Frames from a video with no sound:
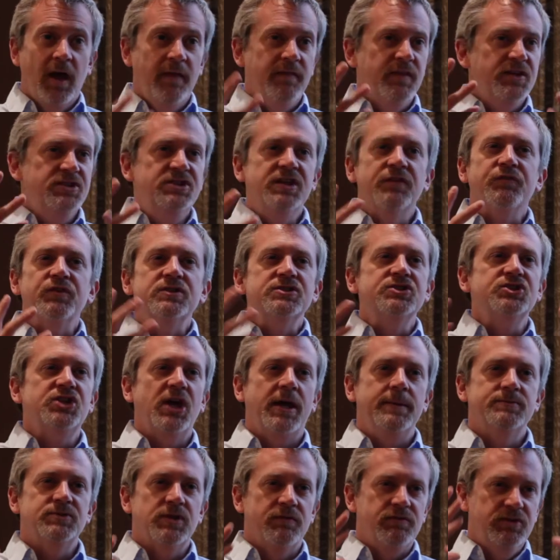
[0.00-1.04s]
and the different
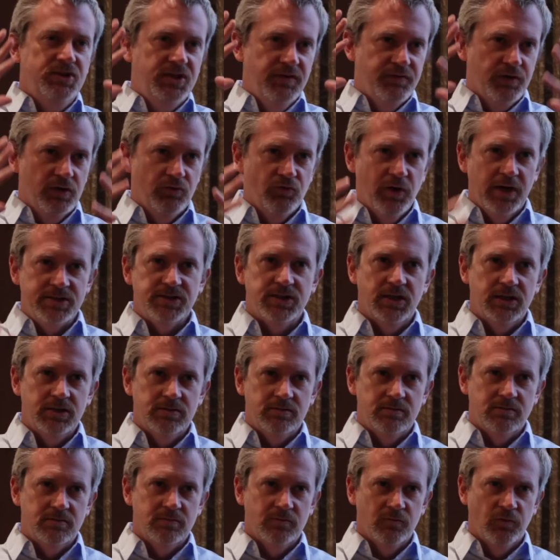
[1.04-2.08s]
shapes of the different
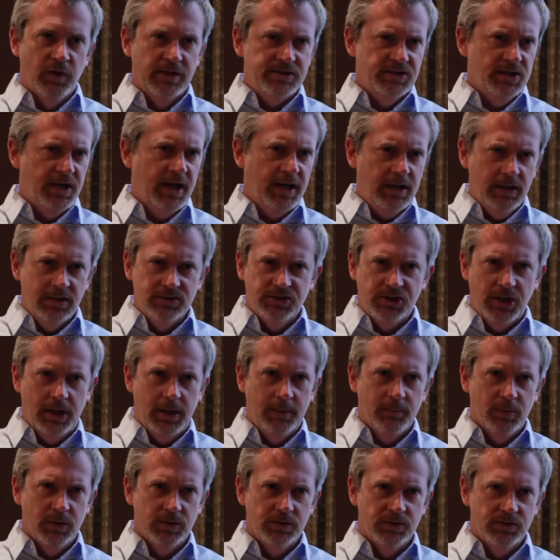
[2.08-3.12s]
resonant, resonating
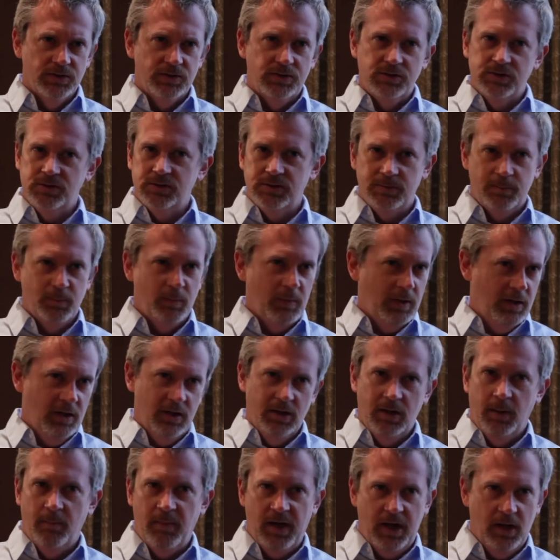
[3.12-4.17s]
chambers
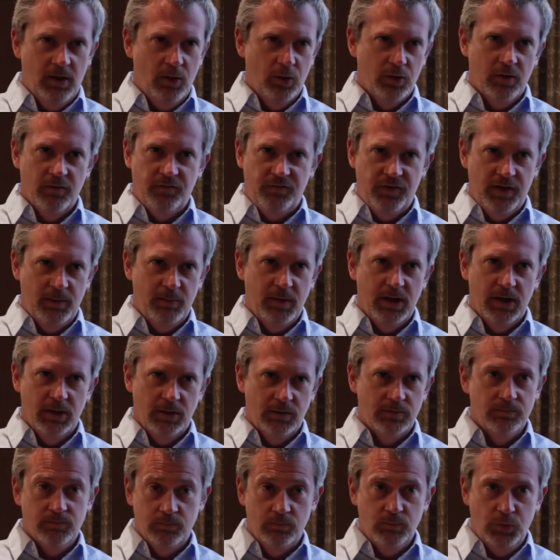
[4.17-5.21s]
in a male or a
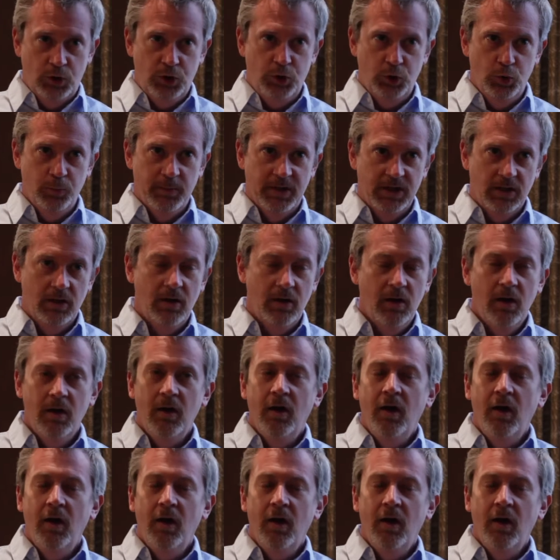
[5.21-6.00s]
female human.